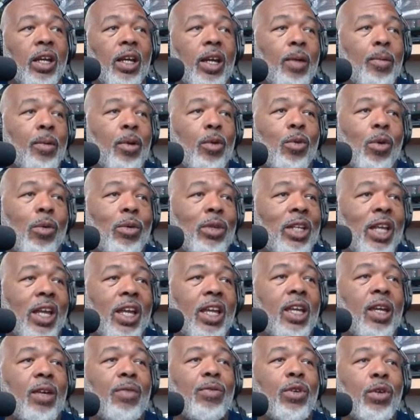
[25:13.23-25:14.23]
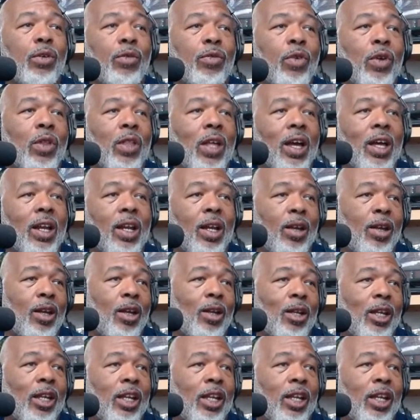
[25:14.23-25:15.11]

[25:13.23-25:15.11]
I mean, what would they give you for that? I